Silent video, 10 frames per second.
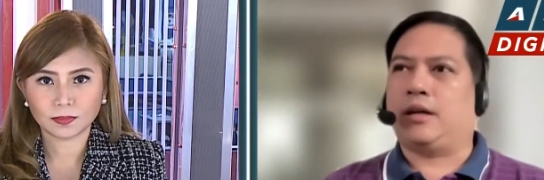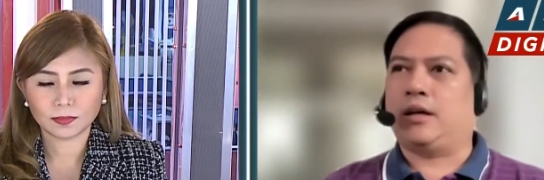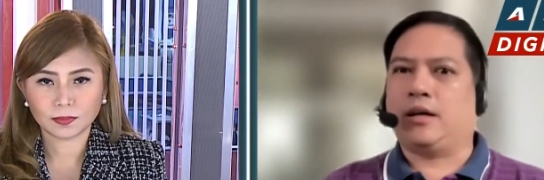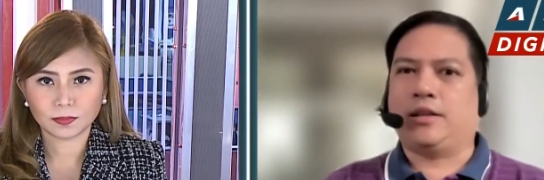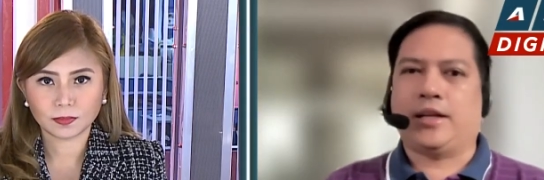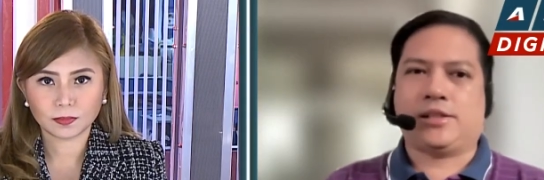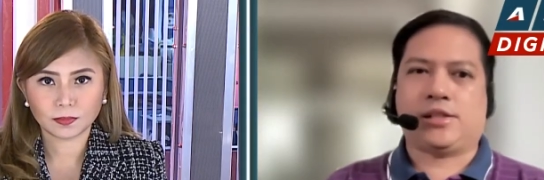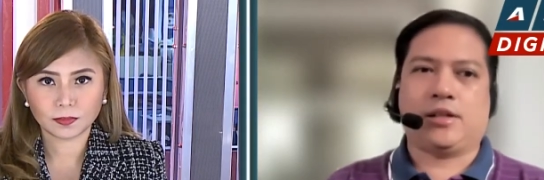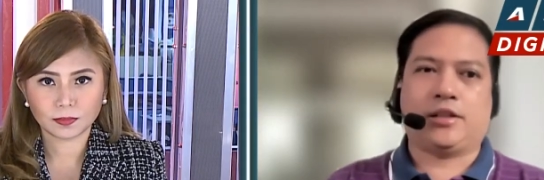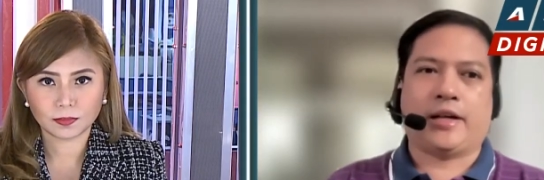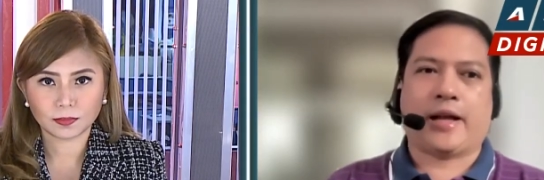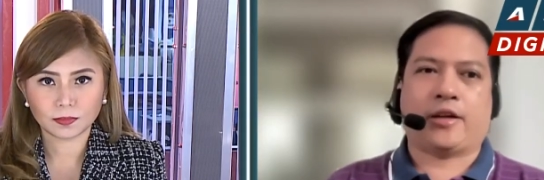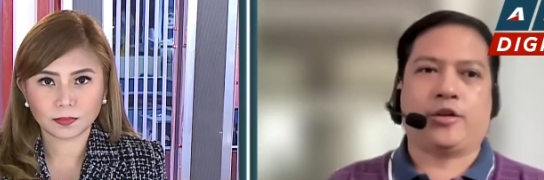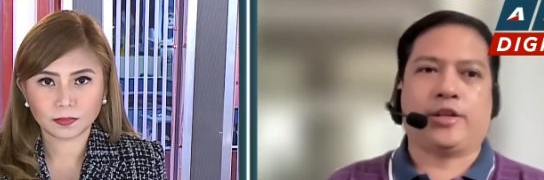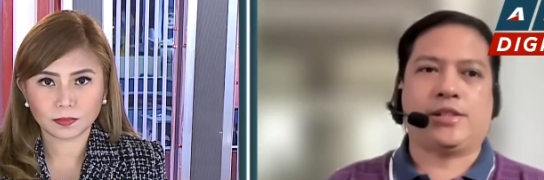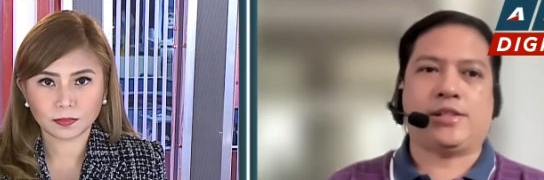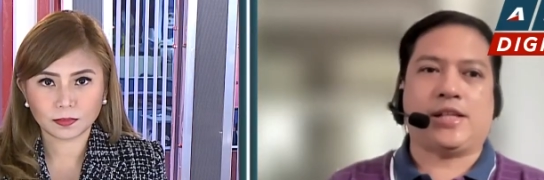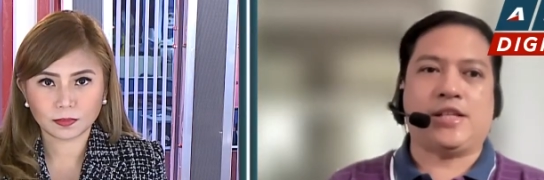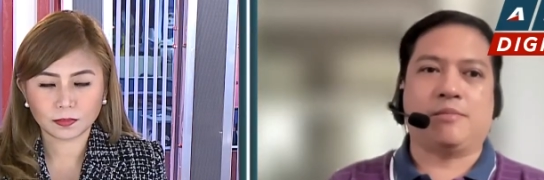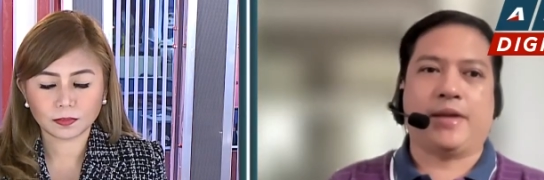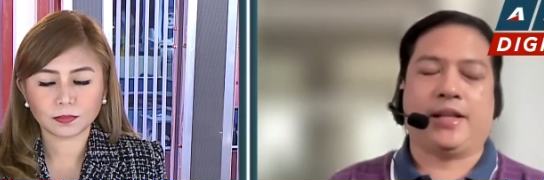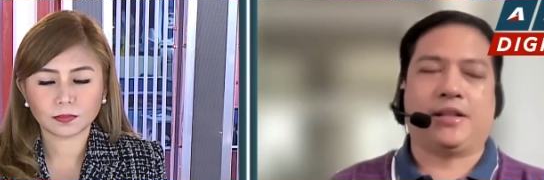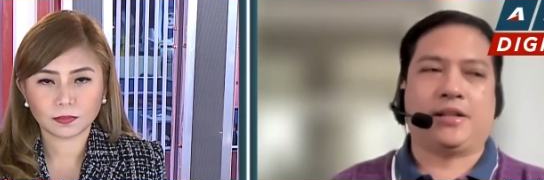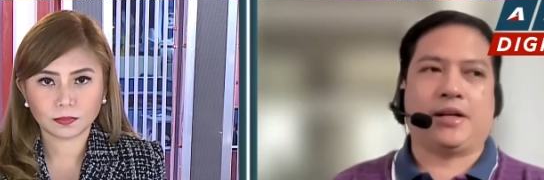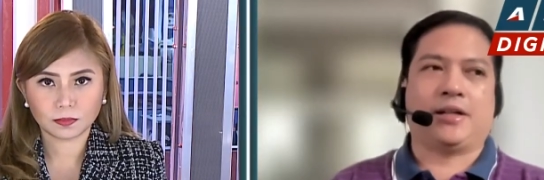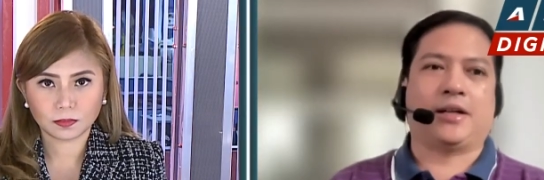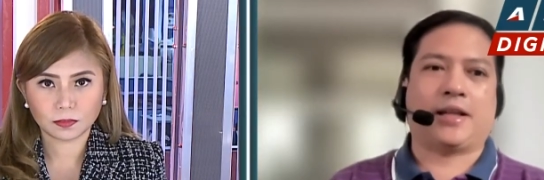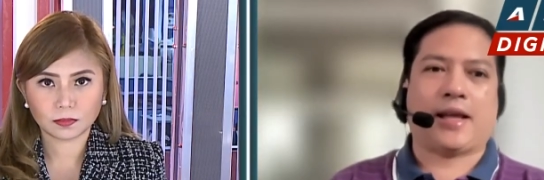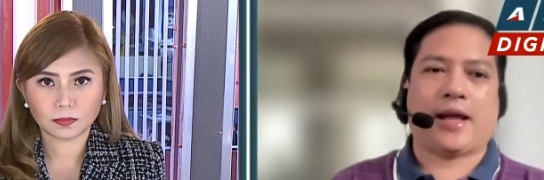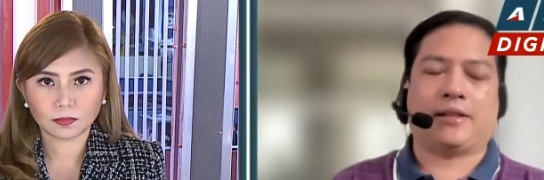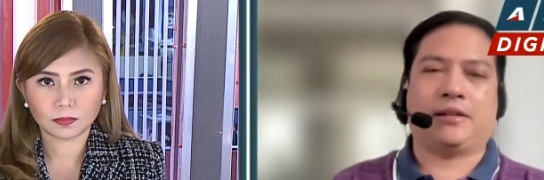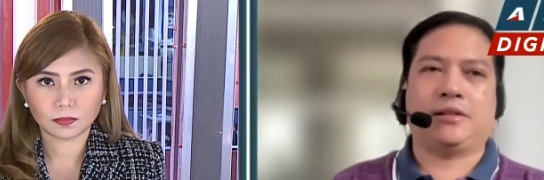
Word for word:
Speaker 1: Uh, that's not an accurate statement, uh, Kat.